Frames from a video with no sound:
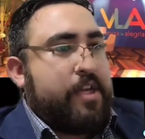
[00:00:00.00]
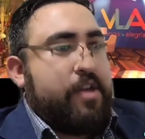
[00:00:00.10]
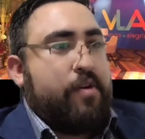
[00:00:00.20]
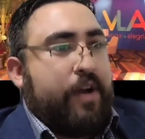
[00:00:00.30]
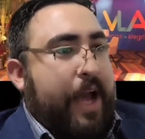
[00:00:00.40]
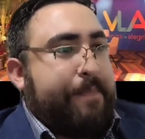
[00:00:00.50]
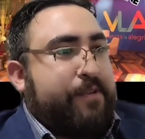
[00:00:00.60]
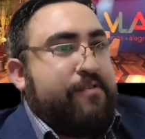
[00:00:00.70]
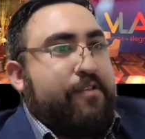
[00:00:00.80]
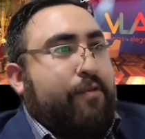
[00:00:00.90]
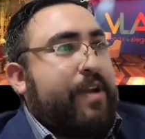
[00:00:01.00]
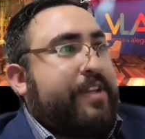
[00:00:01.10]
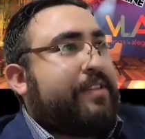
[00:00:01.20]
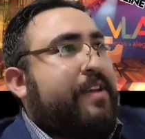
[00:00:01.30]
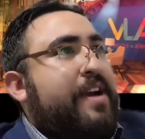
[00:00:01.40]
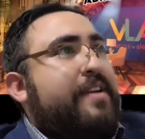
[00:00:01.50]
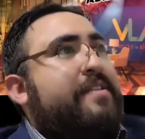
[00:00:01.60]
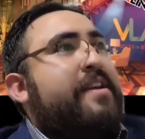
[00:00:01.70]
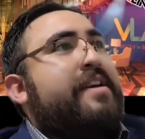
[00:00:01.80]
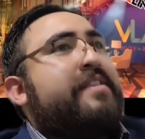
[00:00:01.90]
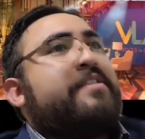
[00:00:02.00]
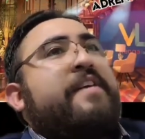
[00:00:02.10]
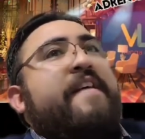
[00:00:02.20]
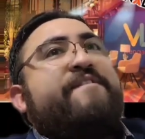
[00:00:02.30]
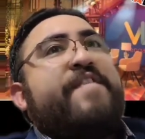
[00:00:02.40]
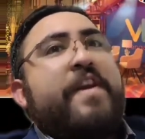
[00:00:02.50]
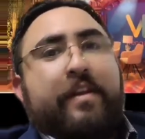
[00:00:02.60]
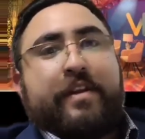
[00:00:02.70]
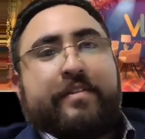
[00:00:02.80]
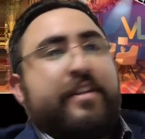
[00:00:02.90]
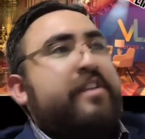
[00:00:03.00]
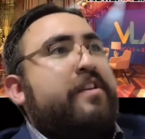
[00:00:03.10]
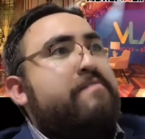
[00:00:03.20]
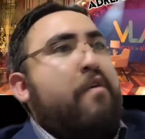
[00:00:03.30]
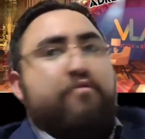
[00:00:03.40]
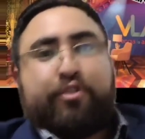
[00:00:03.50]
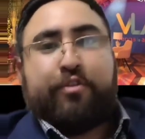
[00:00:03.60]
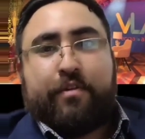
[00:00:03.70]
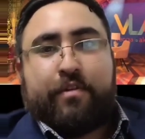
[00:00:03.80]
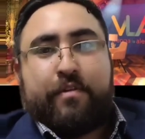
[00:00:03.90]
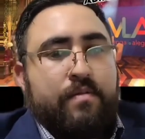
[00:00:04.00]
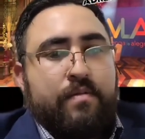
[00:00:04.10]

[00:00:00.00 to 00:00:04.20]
you have to increase this feeling, this emotion,